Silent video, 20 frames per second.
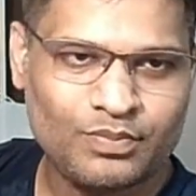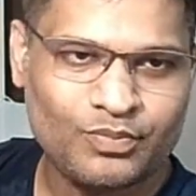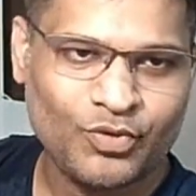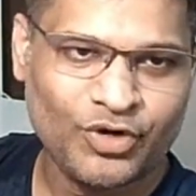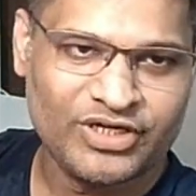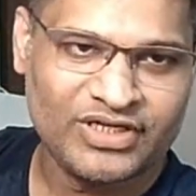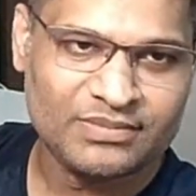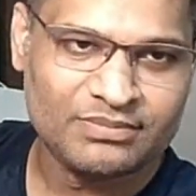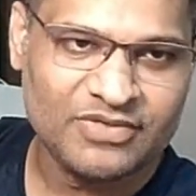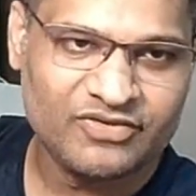
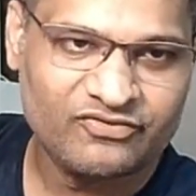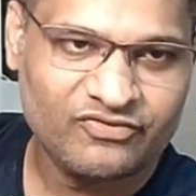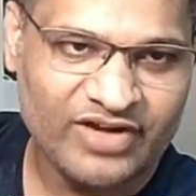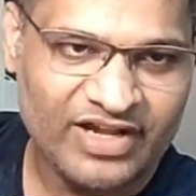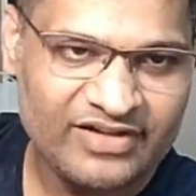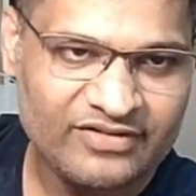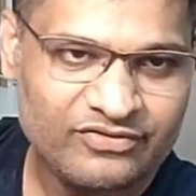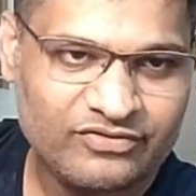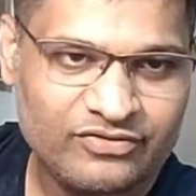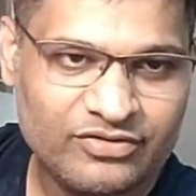point number
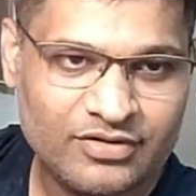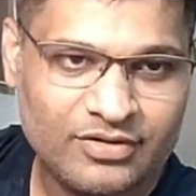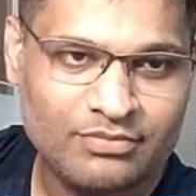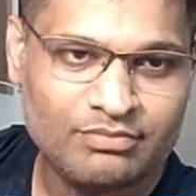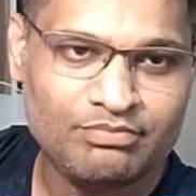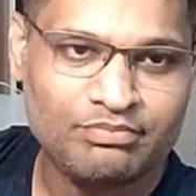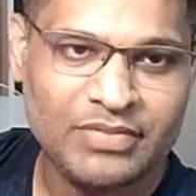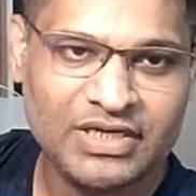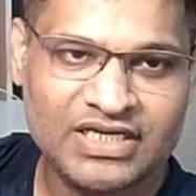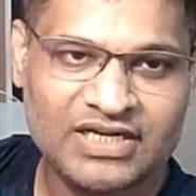5
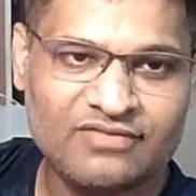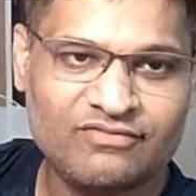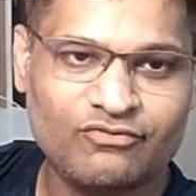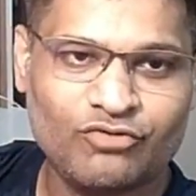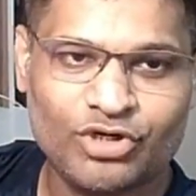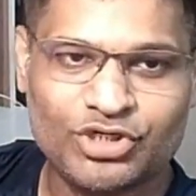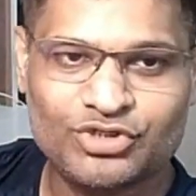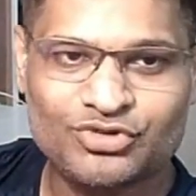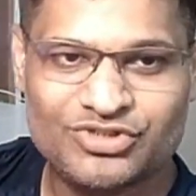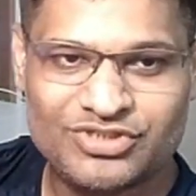become
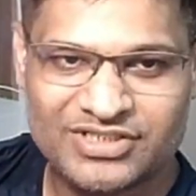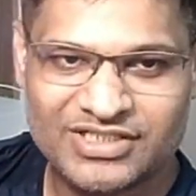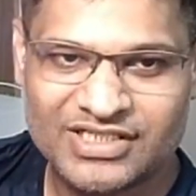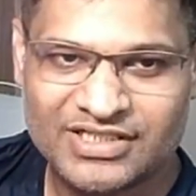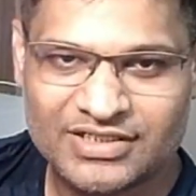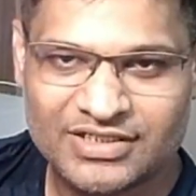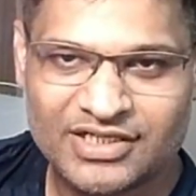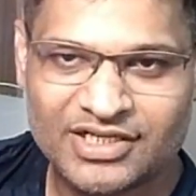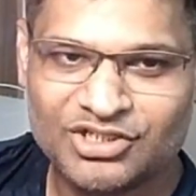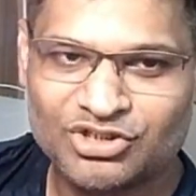what you
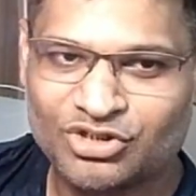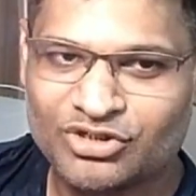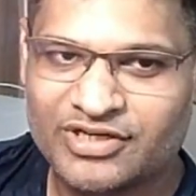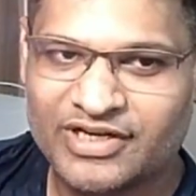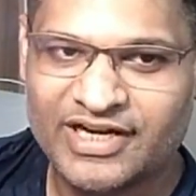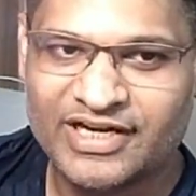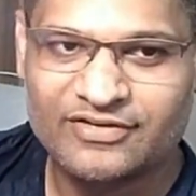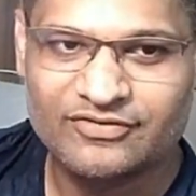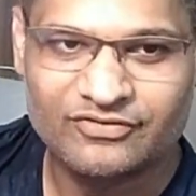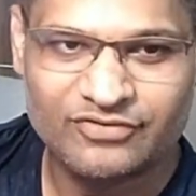seek in your
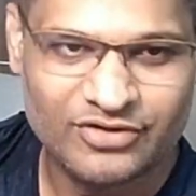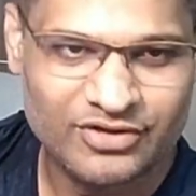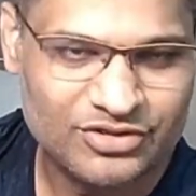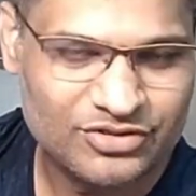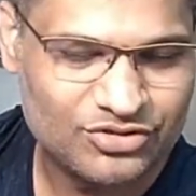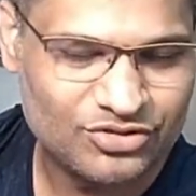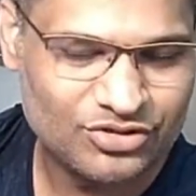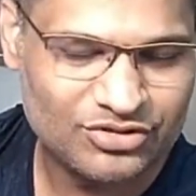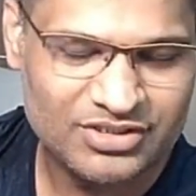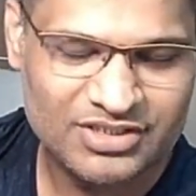head
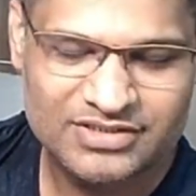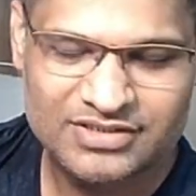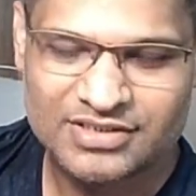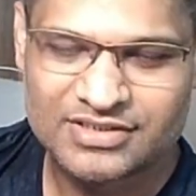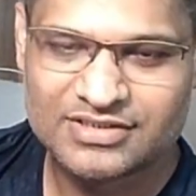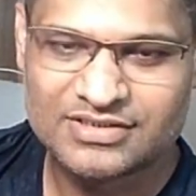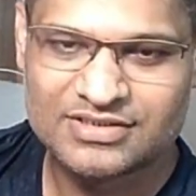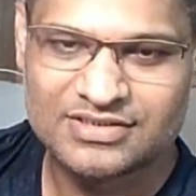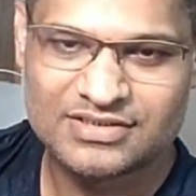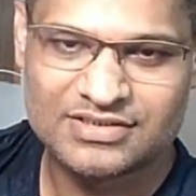first so this
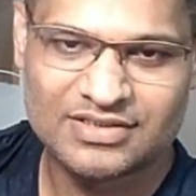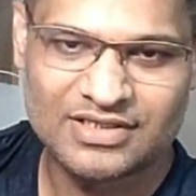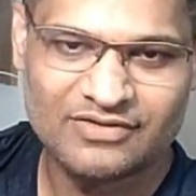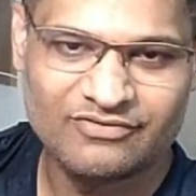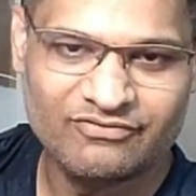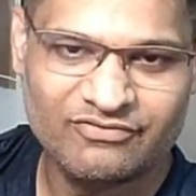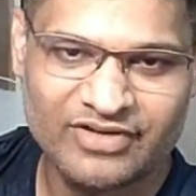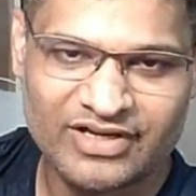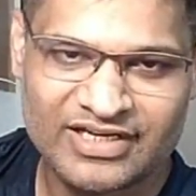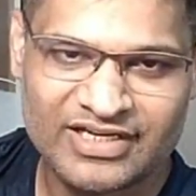is a
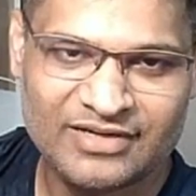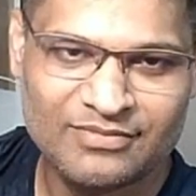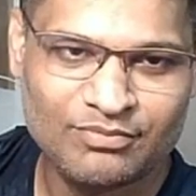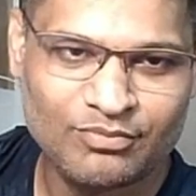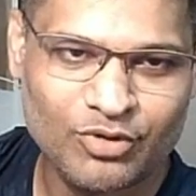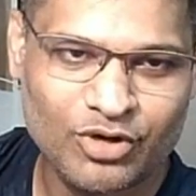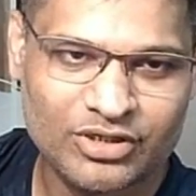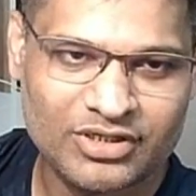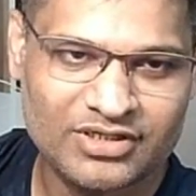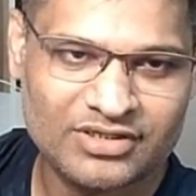very
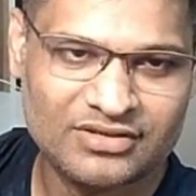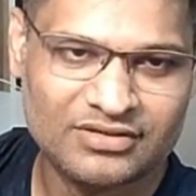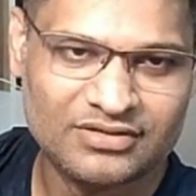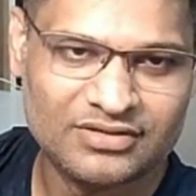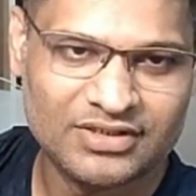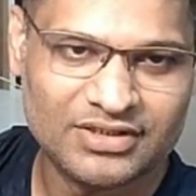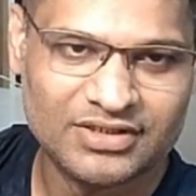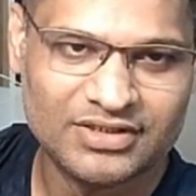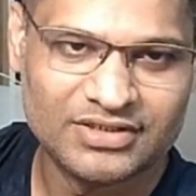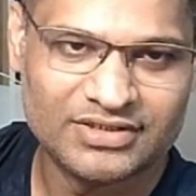important
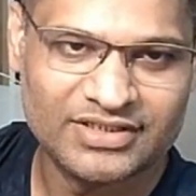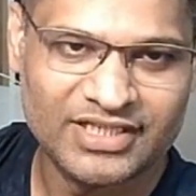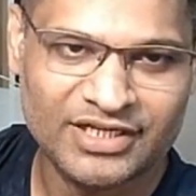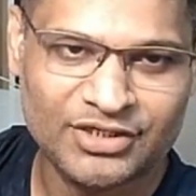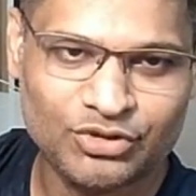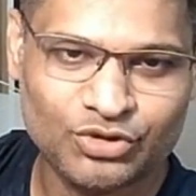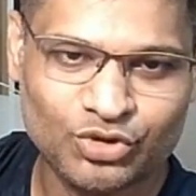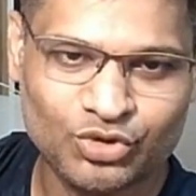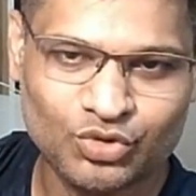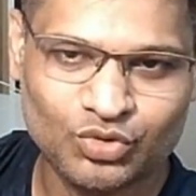uh,
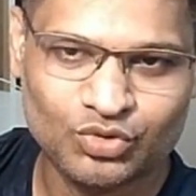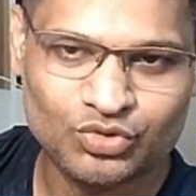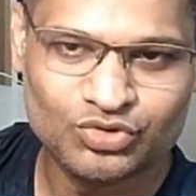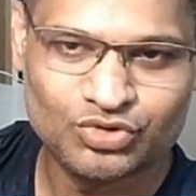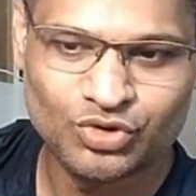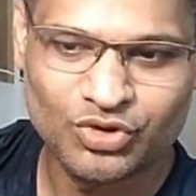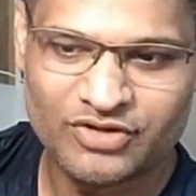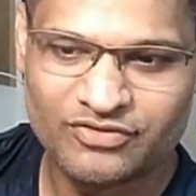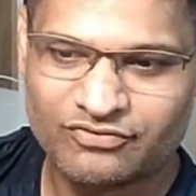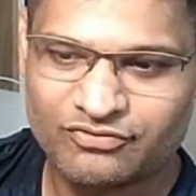thing to do
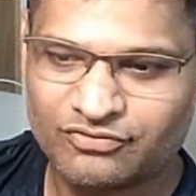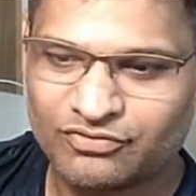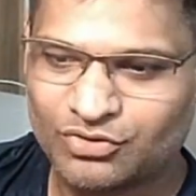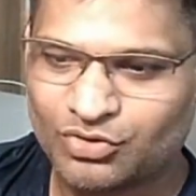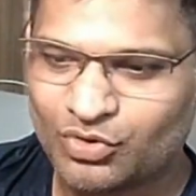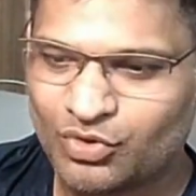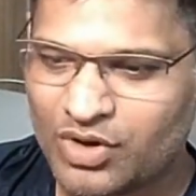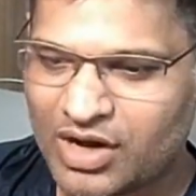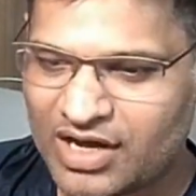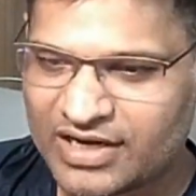so if
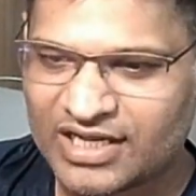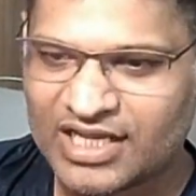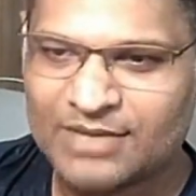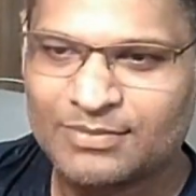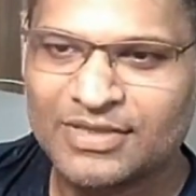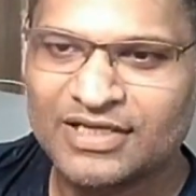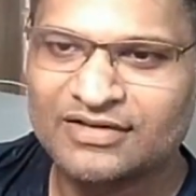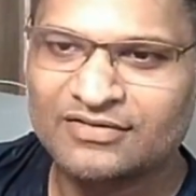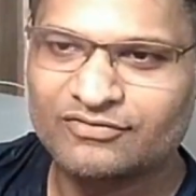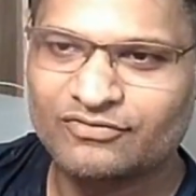you are
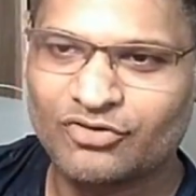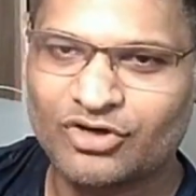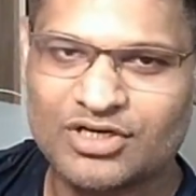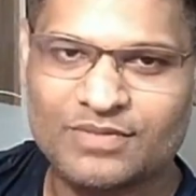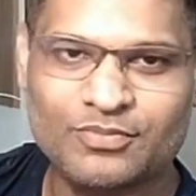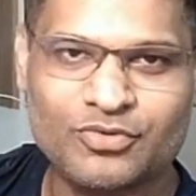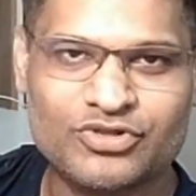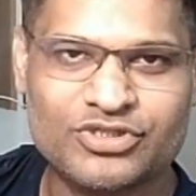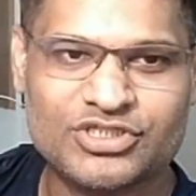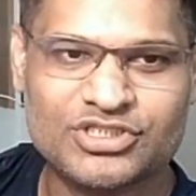aiming for a
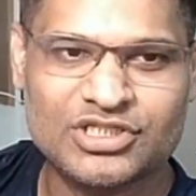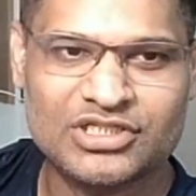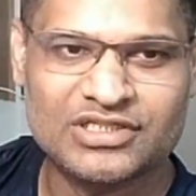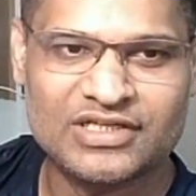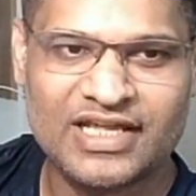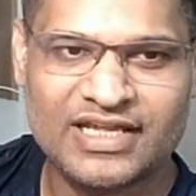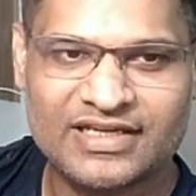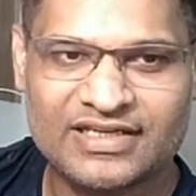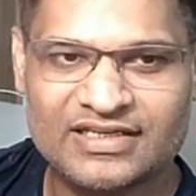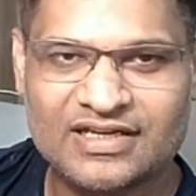position
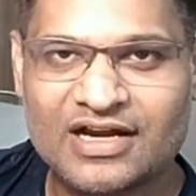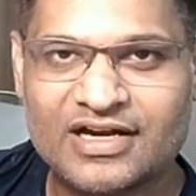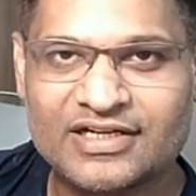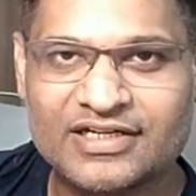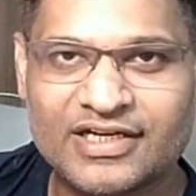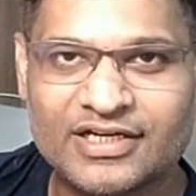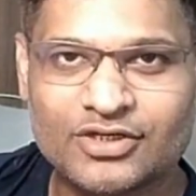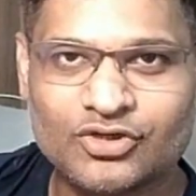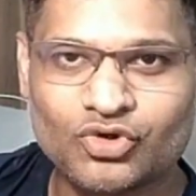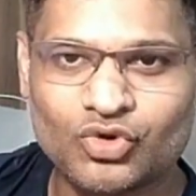like an
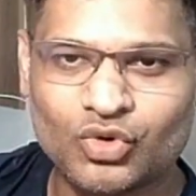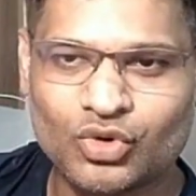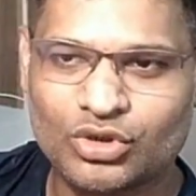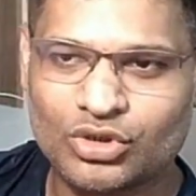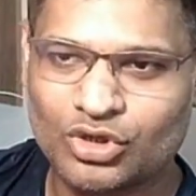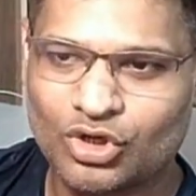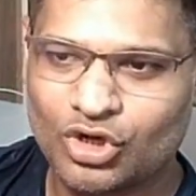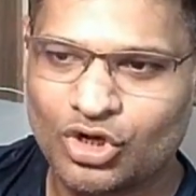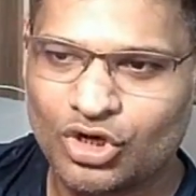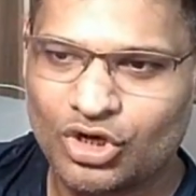architect role
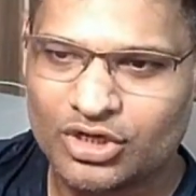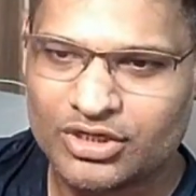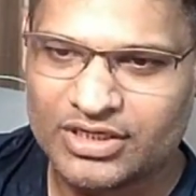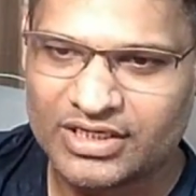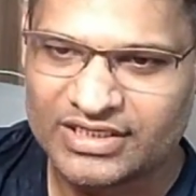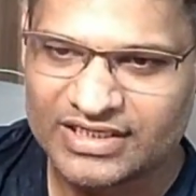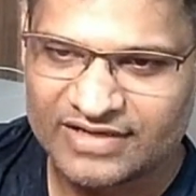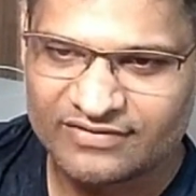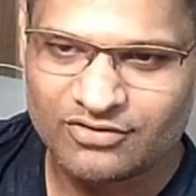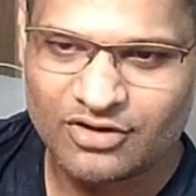or
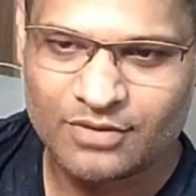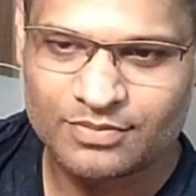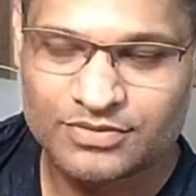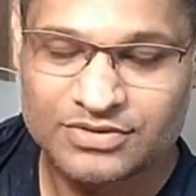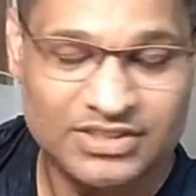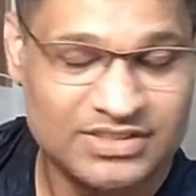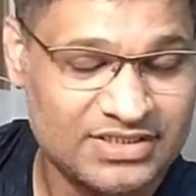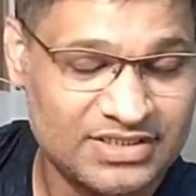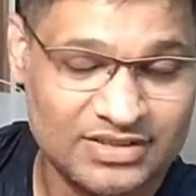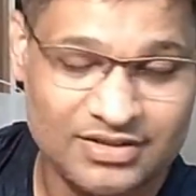a devops
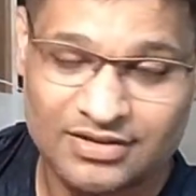a,